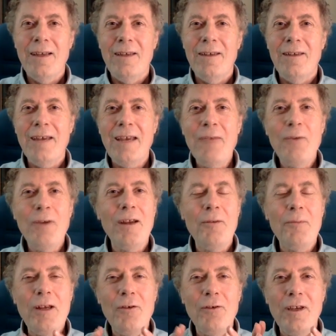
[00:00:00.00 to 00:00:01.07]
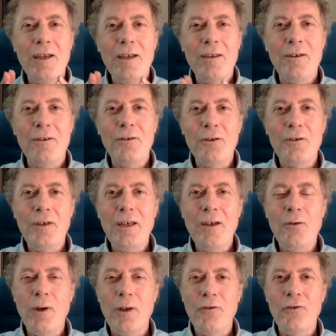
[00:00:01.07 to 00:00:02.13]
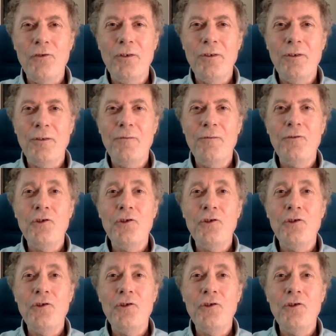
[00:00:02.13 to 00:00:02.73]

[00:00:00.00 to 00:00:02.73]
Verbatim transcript: Today we're going to be looking at the knotty question of